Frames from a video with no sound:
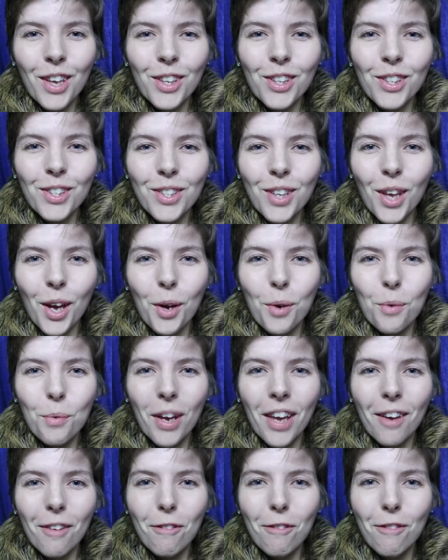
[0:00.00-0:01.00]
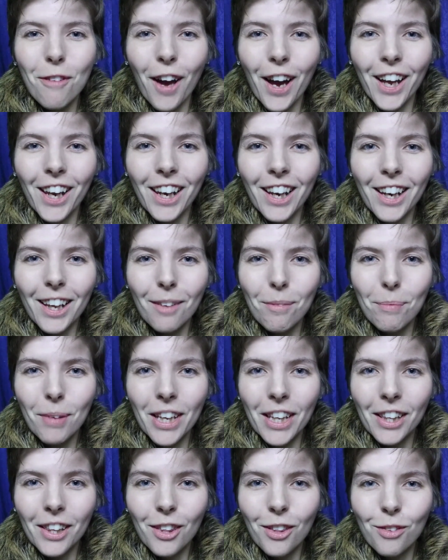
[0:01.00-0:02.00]
So we have finally
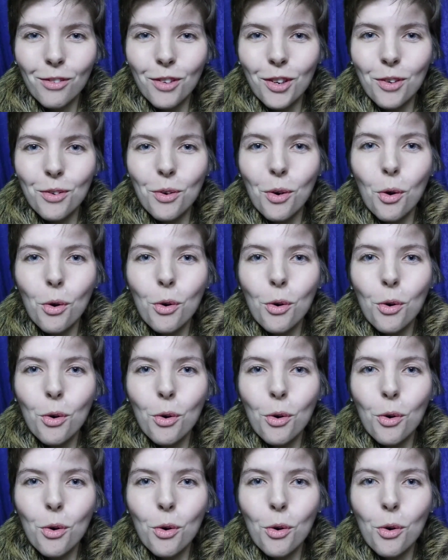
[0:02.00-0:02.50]
been through